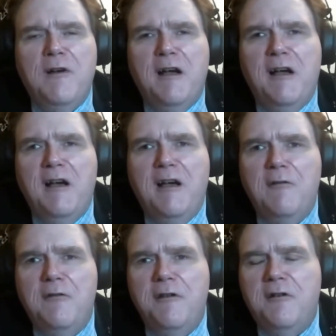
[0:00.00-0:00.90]

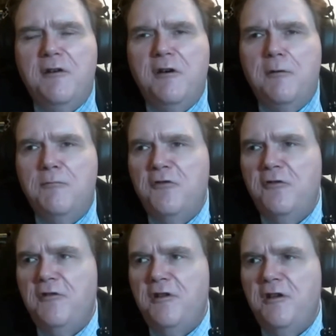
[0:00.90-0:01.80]
finally come
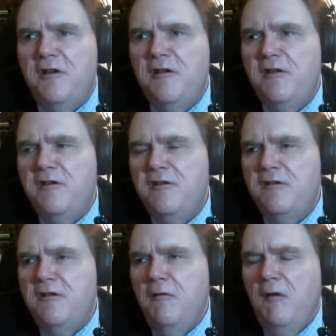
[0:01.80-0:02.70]

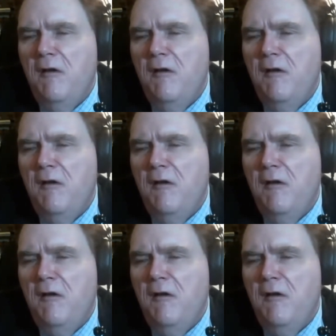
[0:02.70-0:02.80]
today.